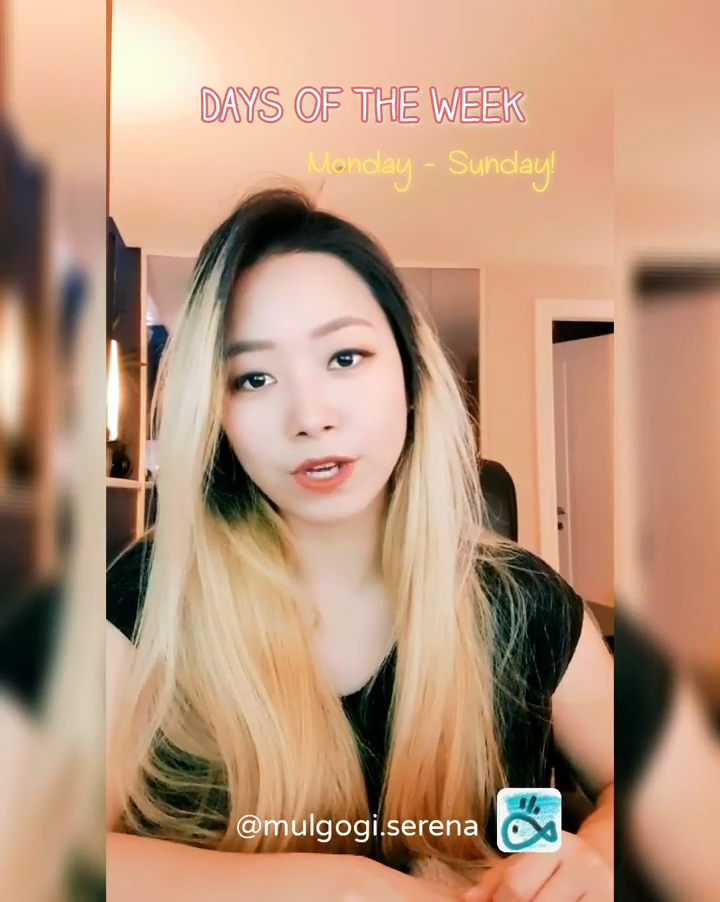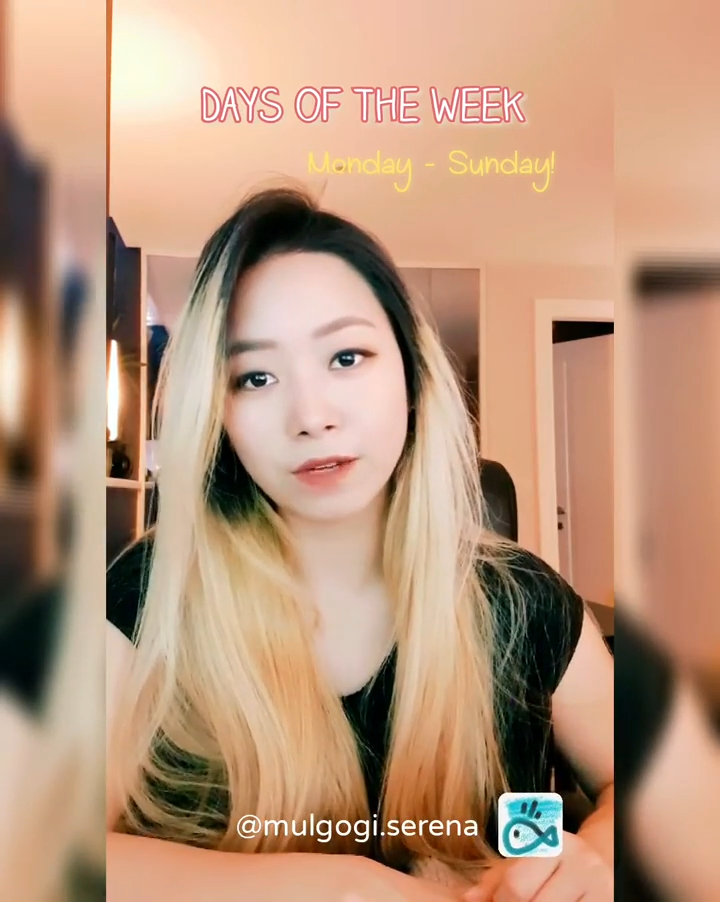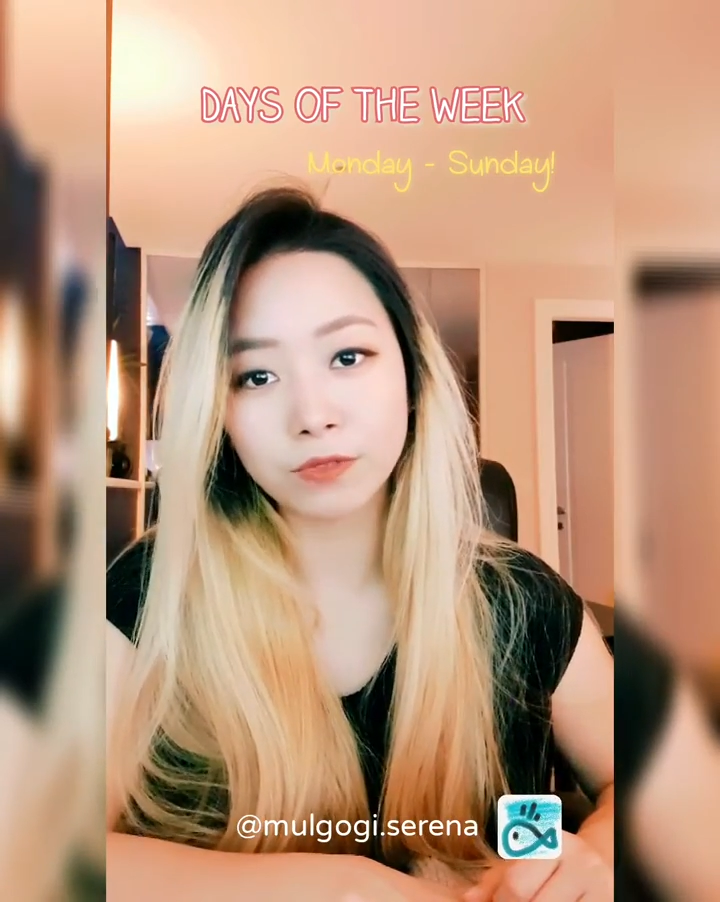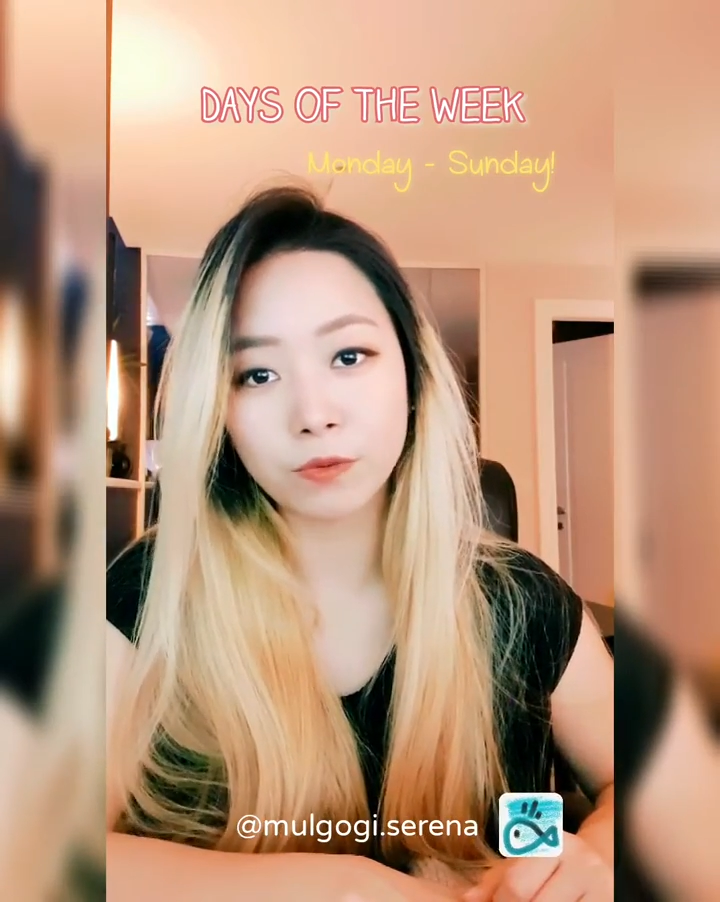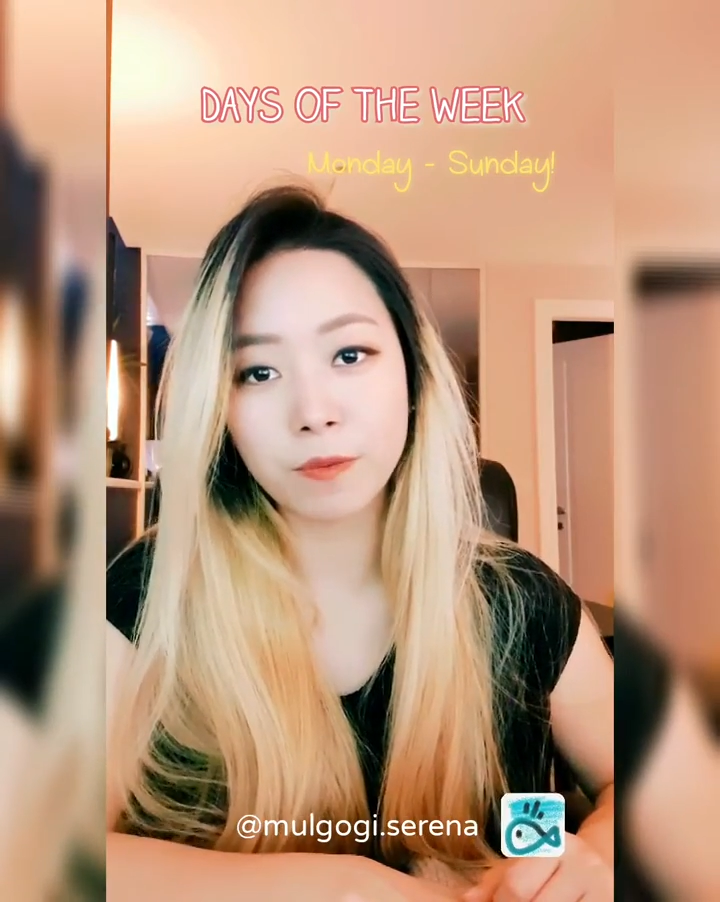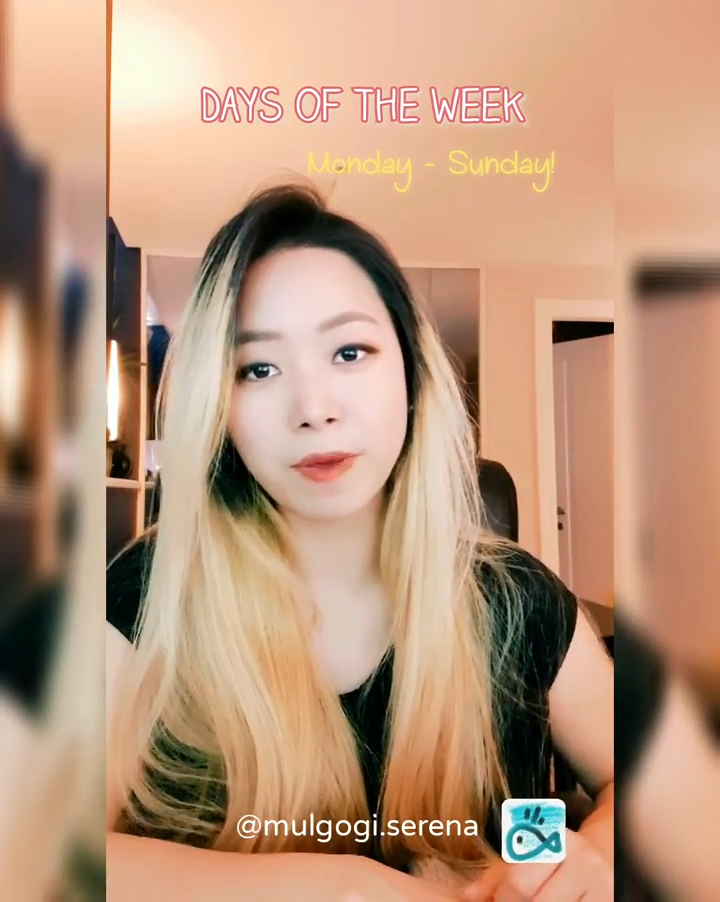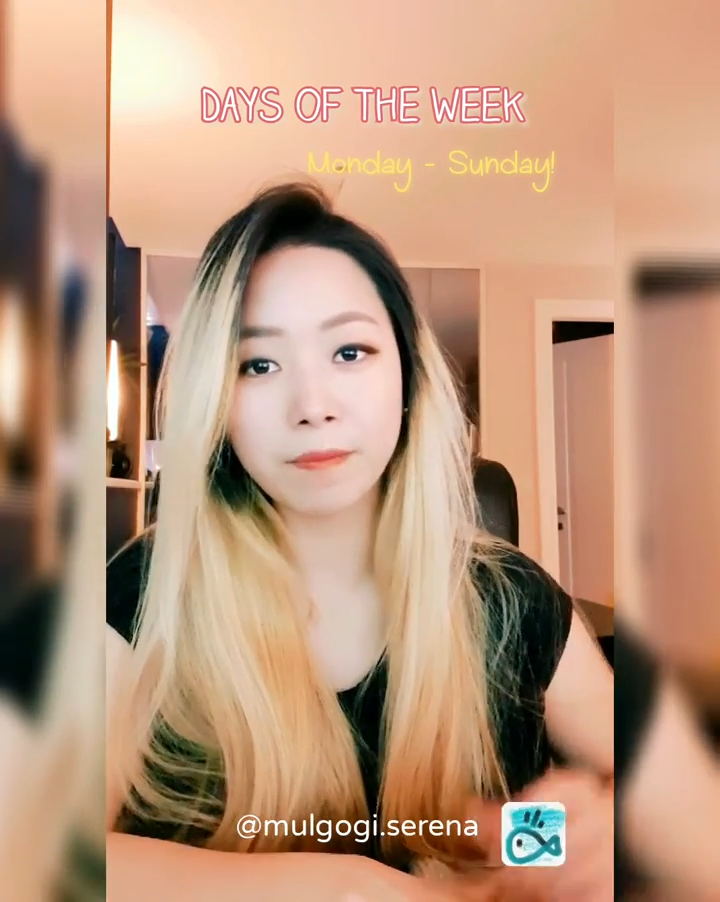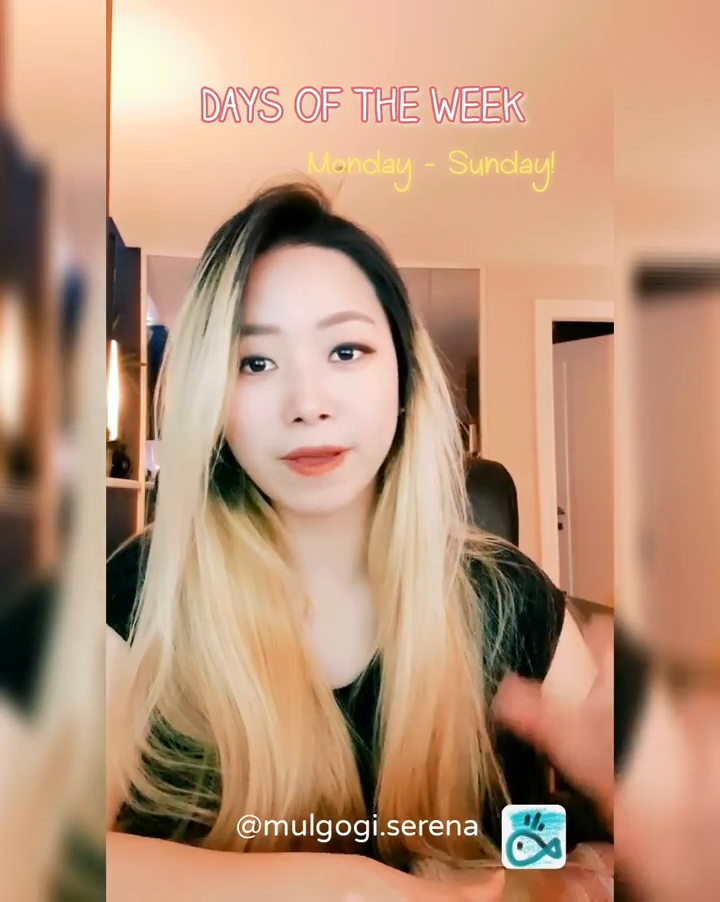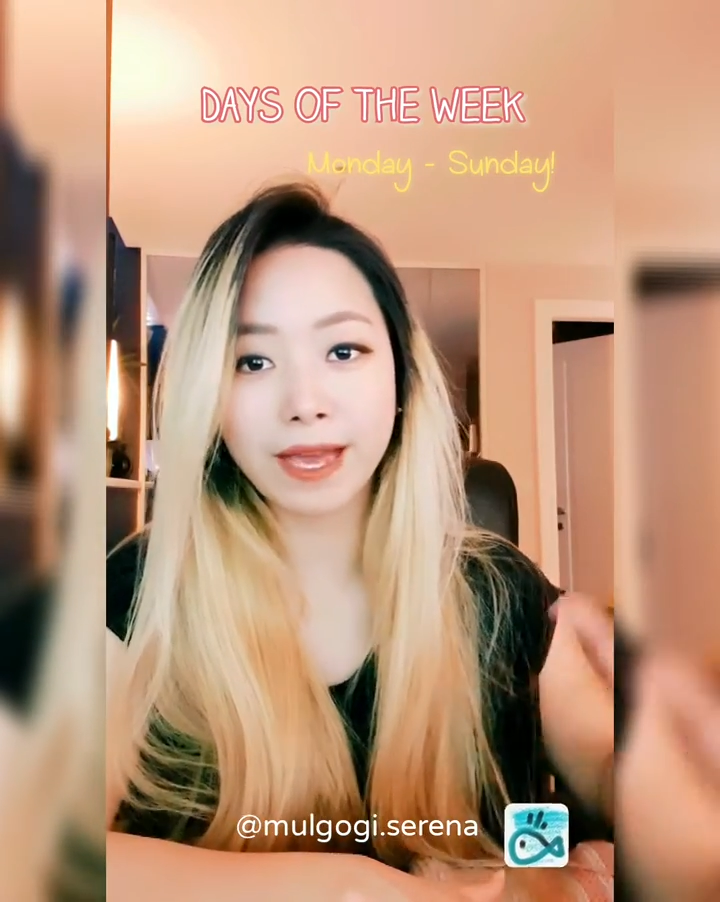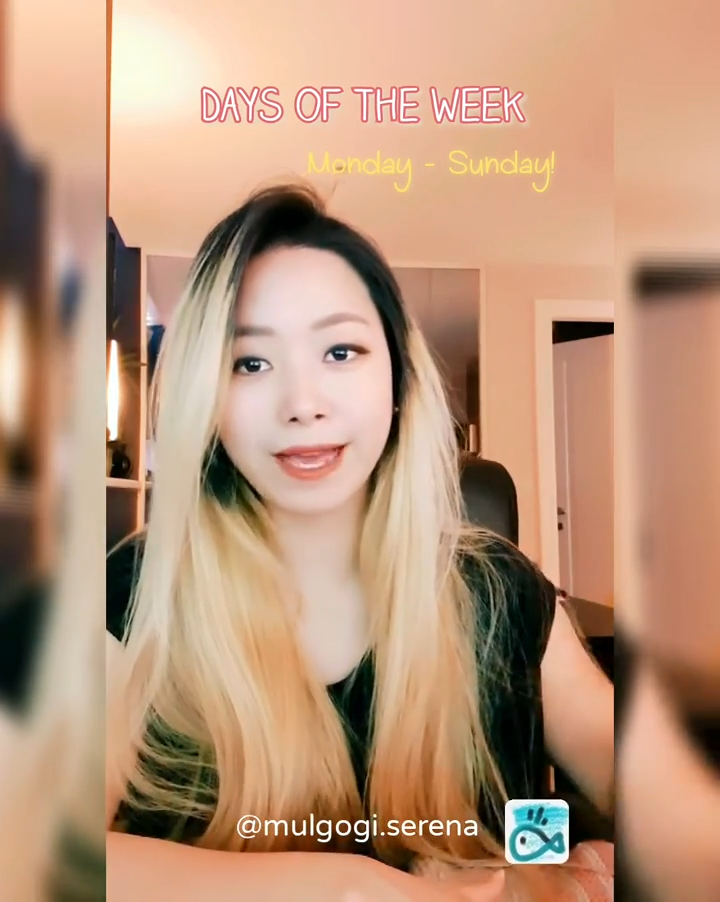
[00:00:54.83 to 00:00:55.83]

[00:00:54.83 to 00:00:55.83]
you have to remember